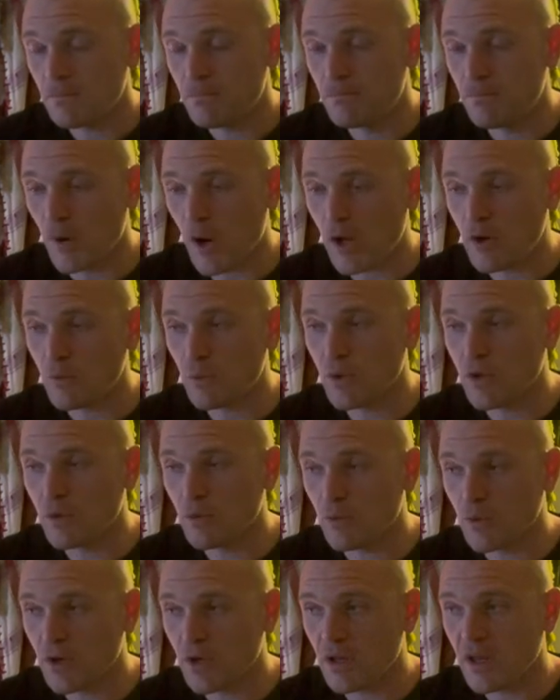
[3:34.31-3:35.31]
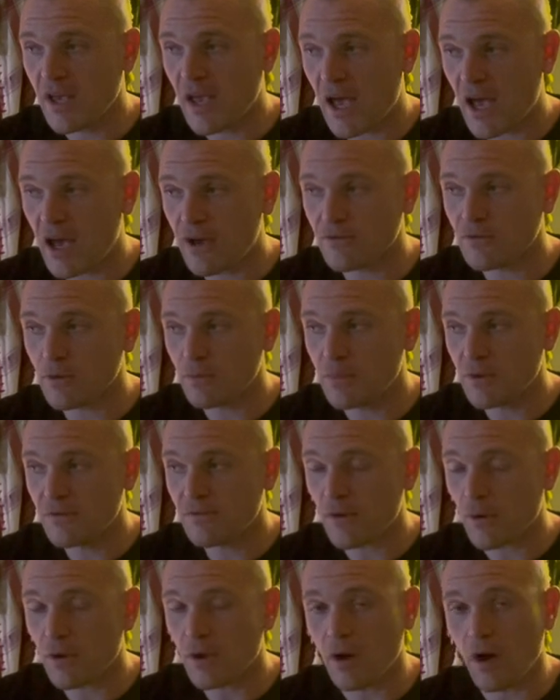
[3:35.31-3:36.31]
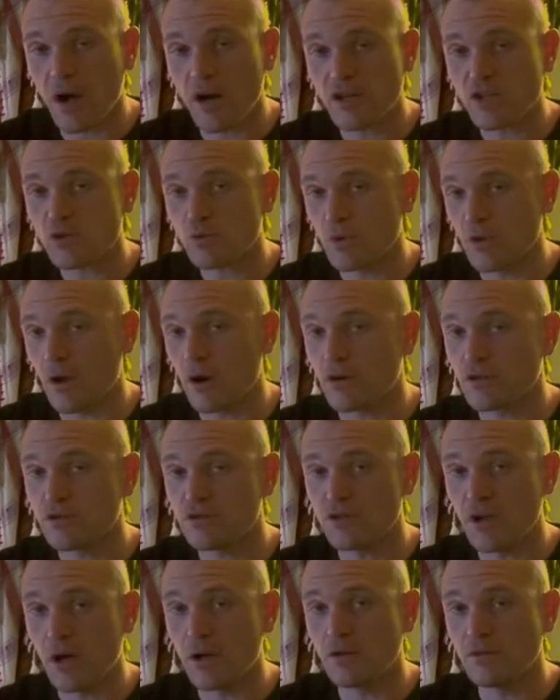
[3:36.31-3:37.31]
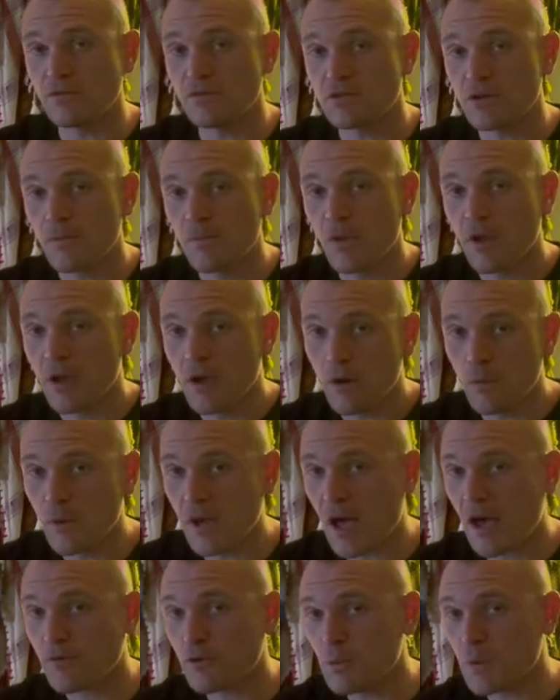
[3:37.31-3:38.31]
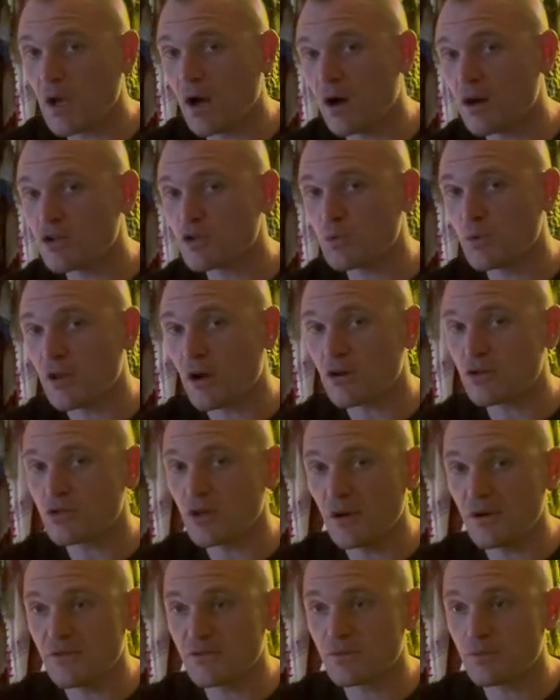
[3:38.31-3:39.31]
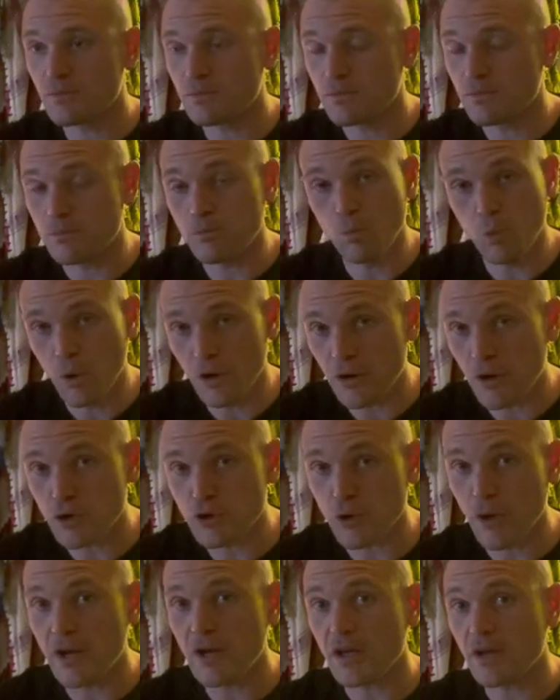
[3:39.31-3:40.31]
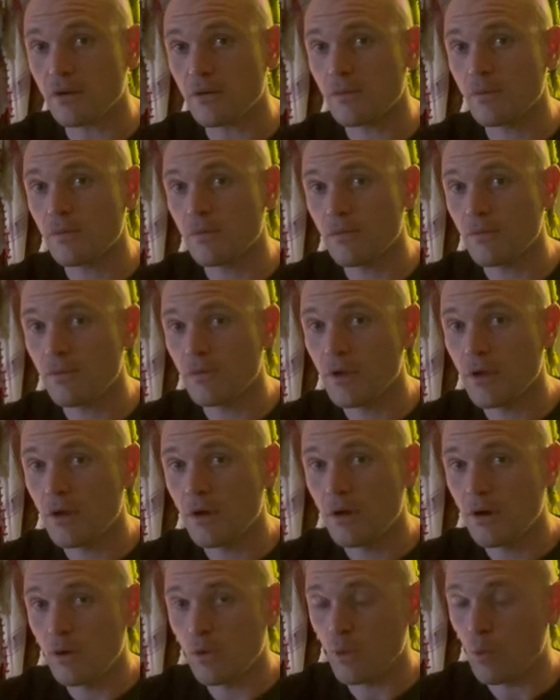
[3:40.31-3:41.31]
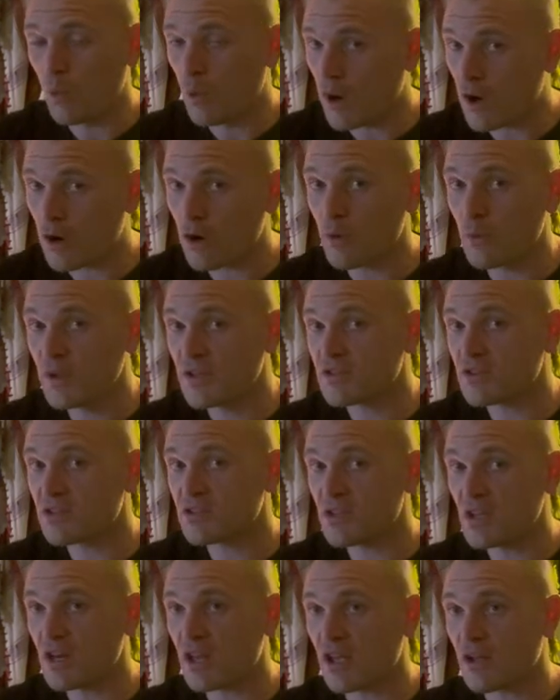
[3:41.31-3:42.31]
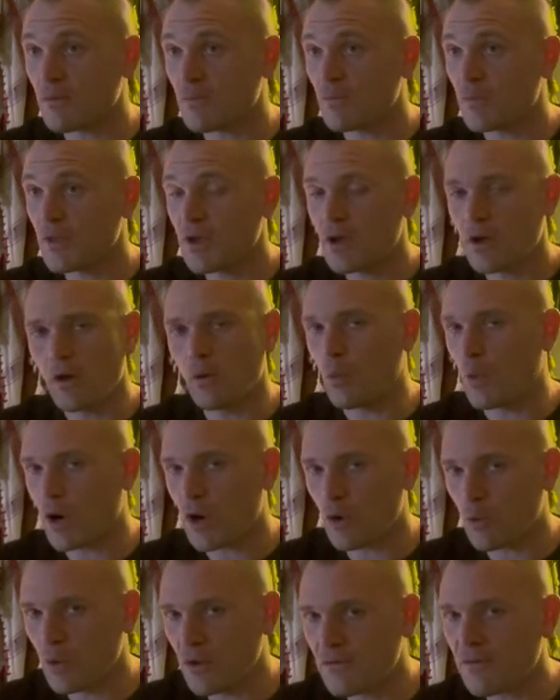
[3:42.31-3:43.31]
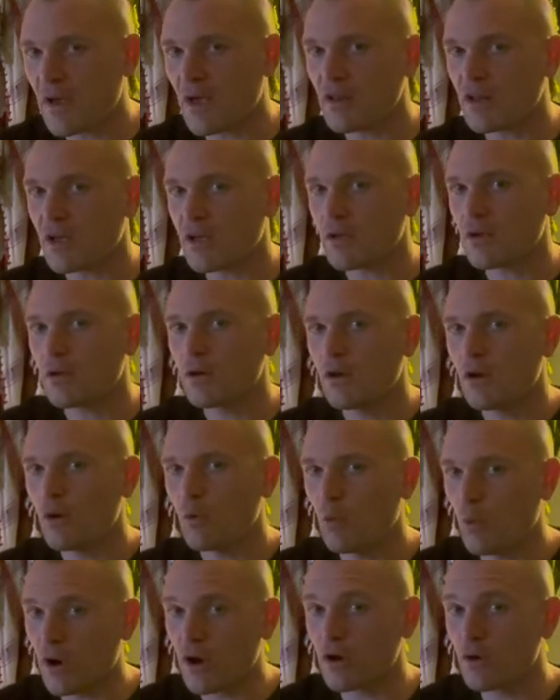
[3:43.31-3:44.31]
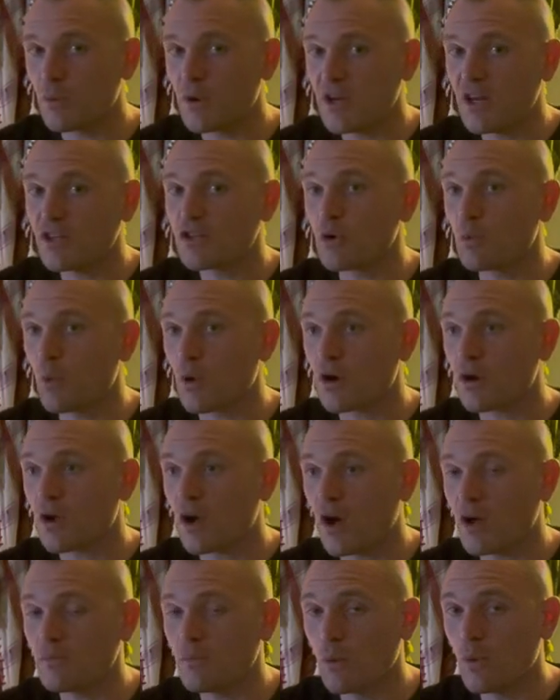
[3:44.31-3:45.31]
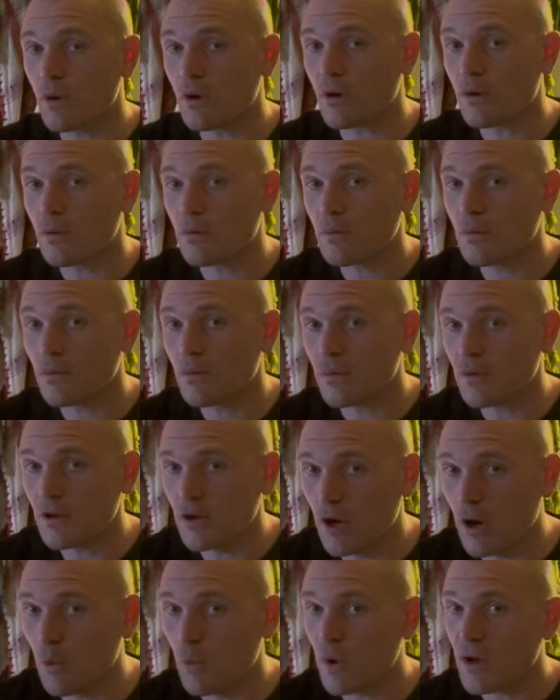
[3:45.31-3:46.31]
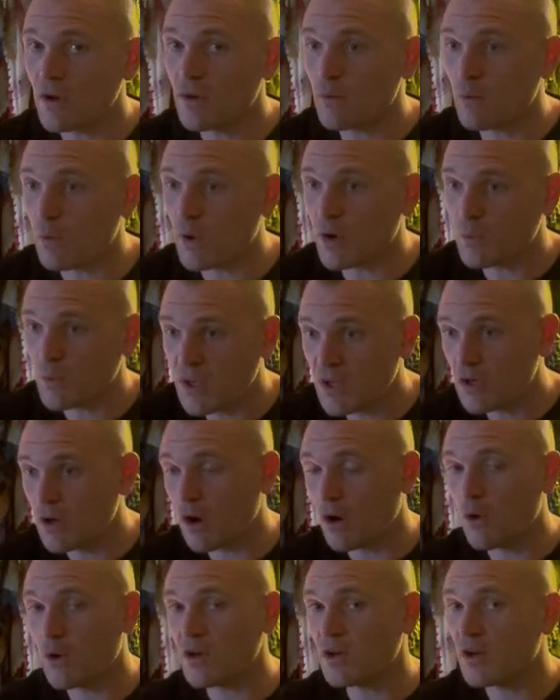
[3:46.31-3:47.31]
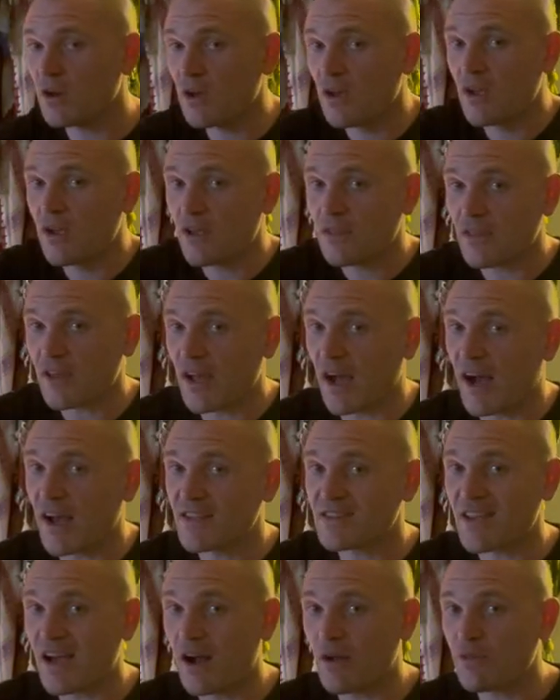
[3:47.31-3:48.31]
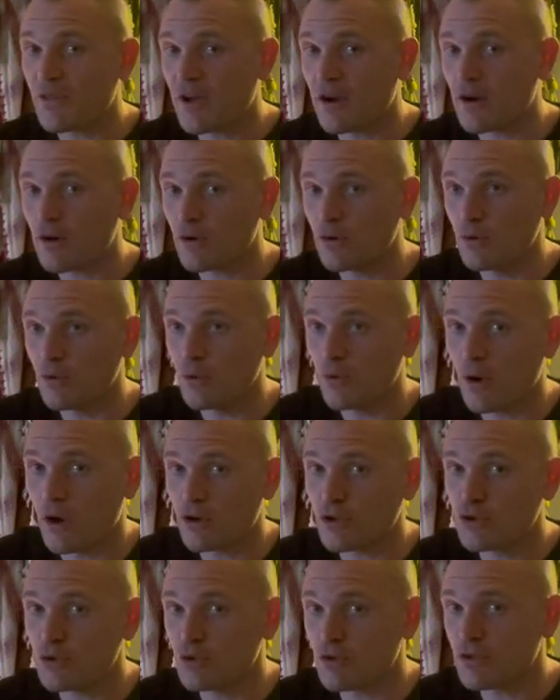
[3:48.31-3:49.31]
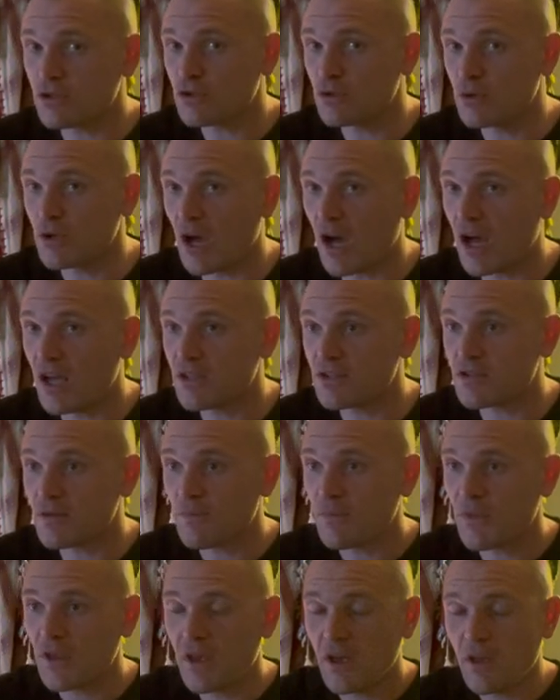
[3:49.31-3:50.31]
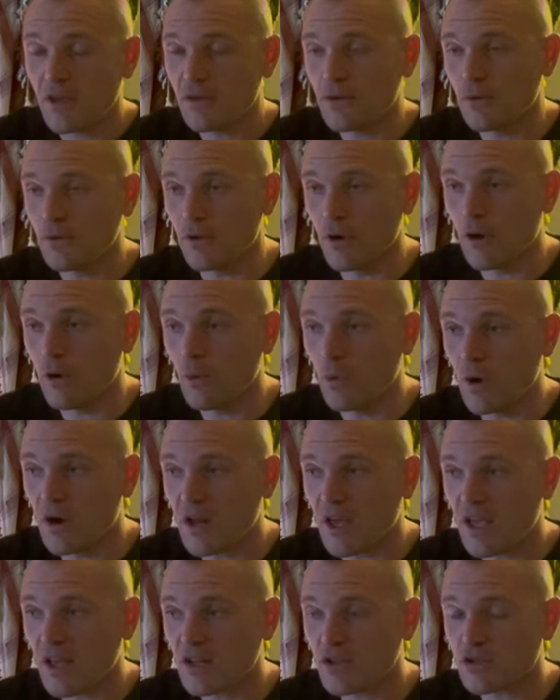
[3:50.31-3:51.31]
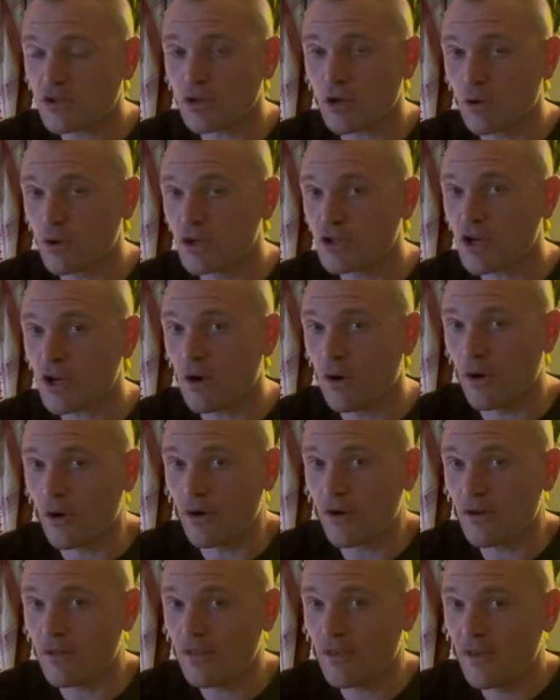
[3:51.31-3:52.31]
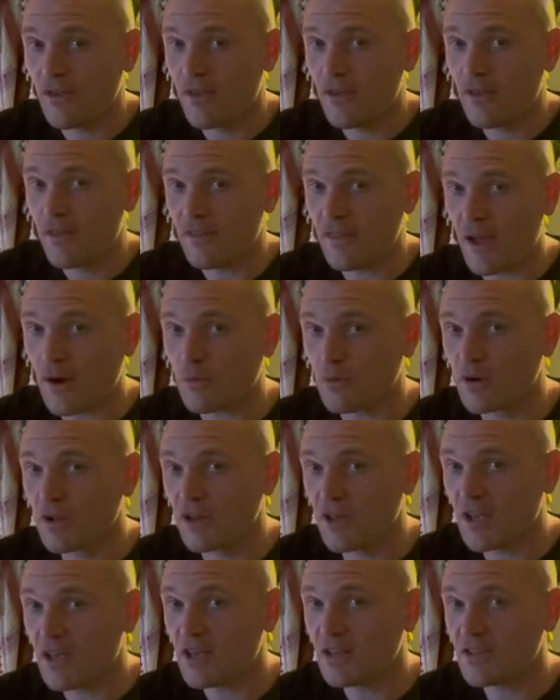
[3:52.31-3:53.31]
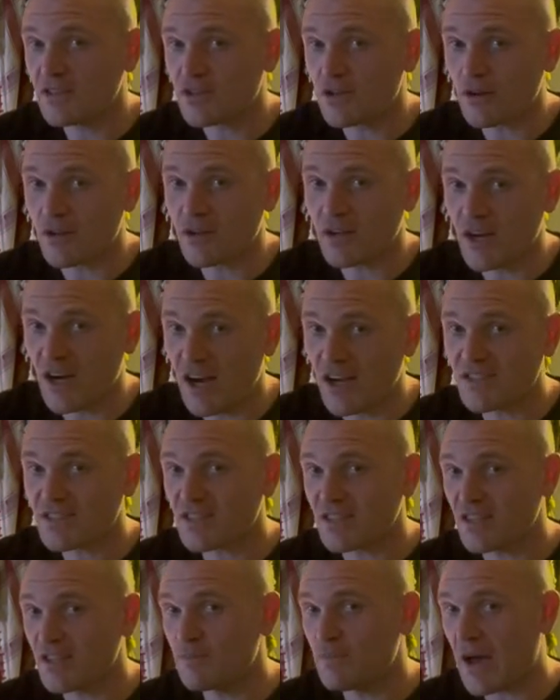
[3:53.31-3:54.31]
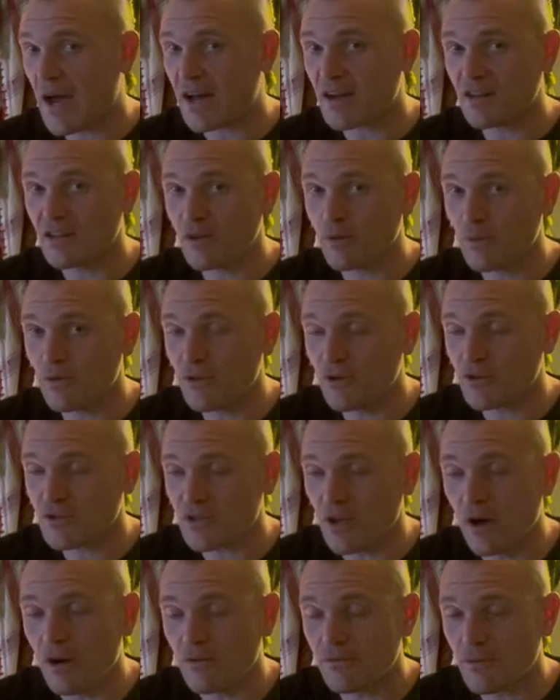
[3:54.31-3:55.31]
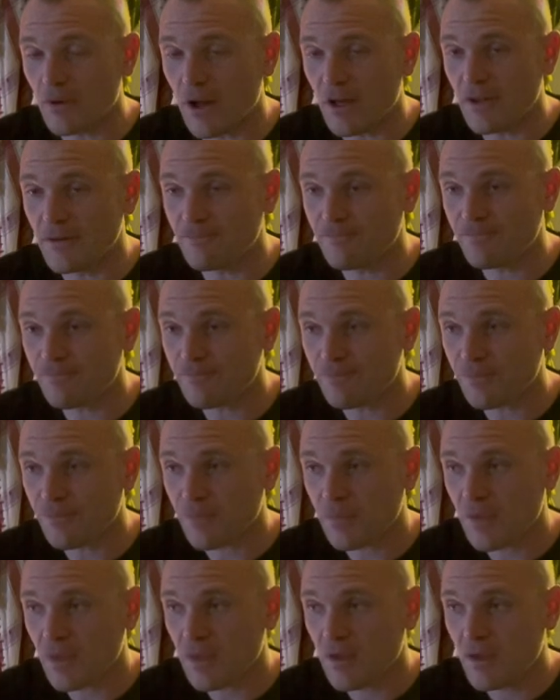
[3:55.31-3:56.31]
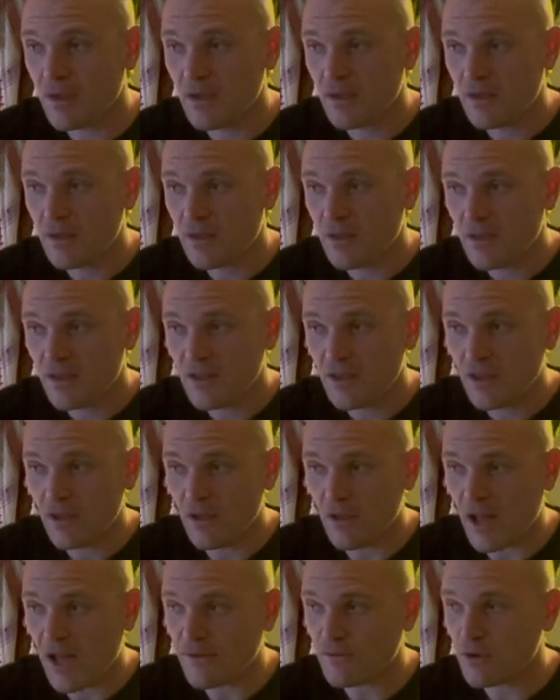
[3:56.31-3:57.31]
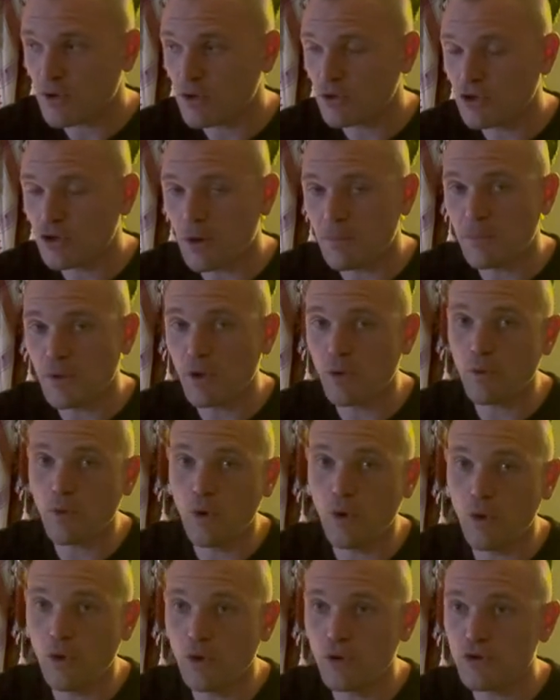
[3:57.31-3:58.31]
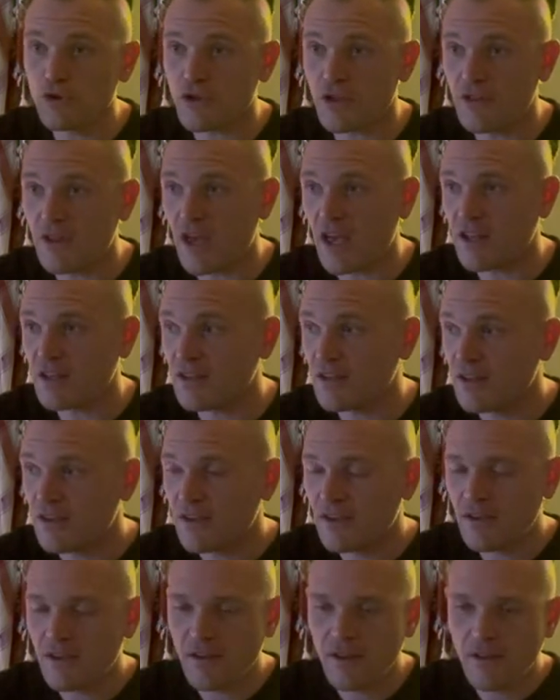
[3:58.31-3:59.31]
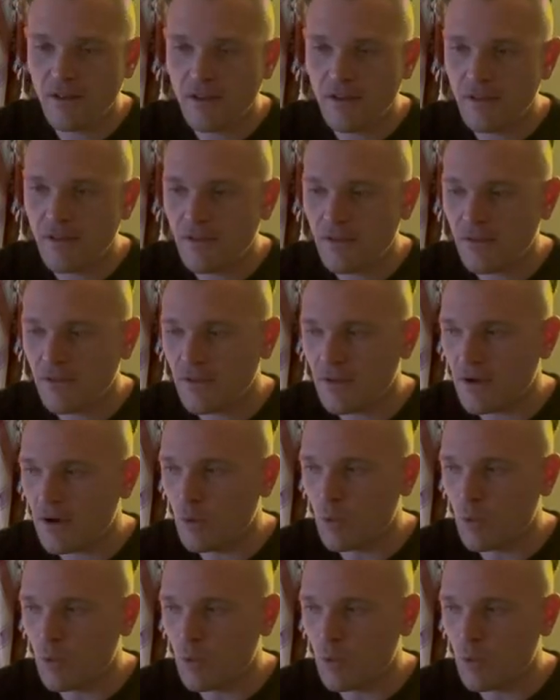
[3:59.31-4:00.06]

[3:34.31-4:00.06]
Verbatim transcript: But we really have to be very honest with ourselves. We have to be honest with ourselves with our training. Where are we succeeding? Where are we failing? Where do we need to work on more? You know, when, when we go and the guys out there who are jujitsu guys, you'll know what a discouraging art that really is. You're constantly battling with yourself, right? You'll have a good couple of rolls and then a